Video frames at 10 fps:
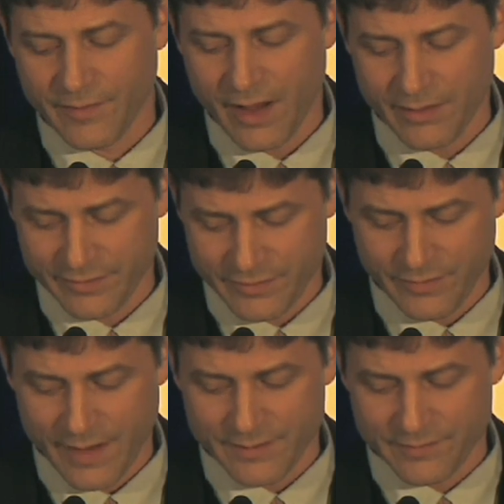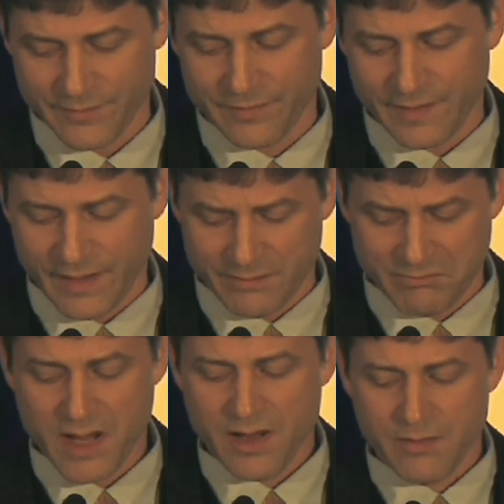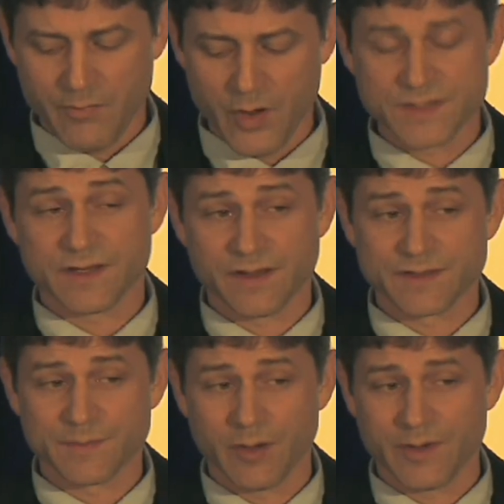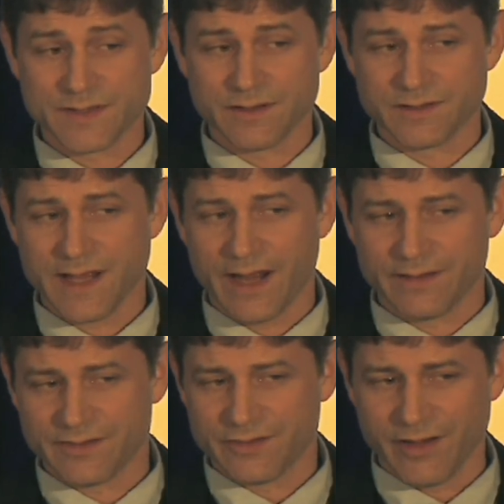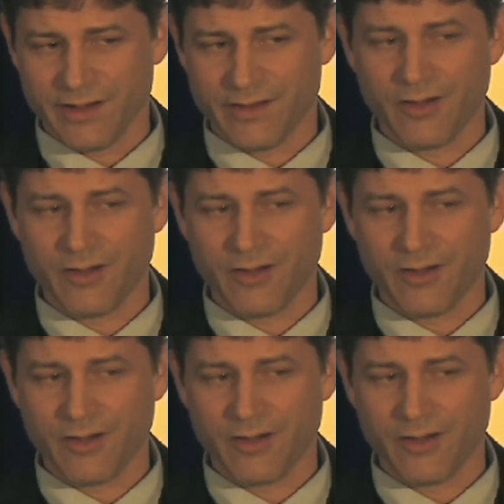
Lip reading: filed in 2015. Most of those permits that are tagged as Trenton,